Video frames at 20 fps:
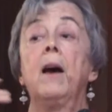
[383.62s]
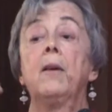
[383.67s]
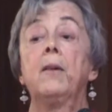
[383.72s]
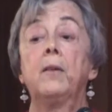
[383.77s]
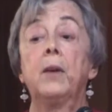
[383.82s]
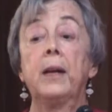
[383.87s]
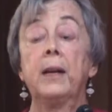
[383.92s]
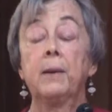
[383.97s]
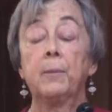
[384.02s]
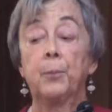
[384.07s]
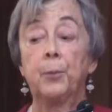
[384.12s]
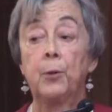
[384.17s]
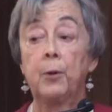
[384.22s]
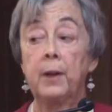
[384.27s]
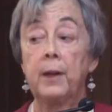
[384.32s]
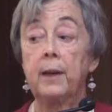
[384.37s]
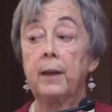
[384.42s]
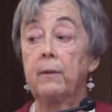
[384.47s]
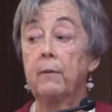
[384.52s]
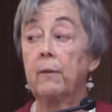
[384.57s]
getting
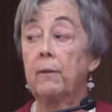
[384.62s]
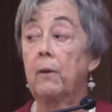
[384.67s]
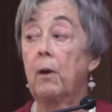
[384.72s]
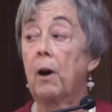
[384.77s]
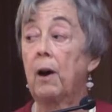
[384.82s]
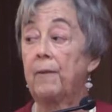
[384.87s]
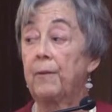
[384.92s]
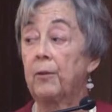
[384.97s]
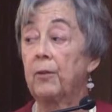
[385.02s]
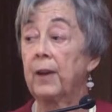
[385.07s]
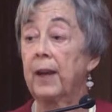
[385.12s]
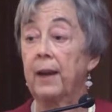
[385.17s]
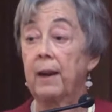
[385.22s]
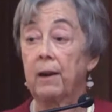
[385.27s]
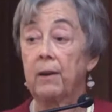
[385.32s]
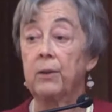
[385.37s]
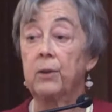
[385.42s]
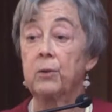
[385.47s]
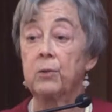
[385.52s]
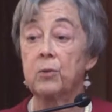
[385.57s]
pretty awful
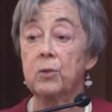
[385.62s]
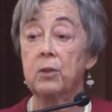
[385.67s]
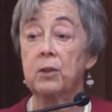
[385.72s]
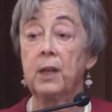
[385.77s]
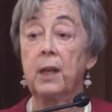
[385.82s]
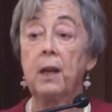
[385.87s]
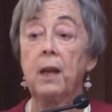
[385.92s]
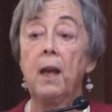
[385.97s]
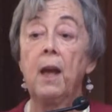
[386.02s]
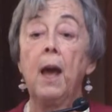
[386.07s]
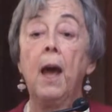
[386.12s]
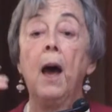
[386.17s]
care usually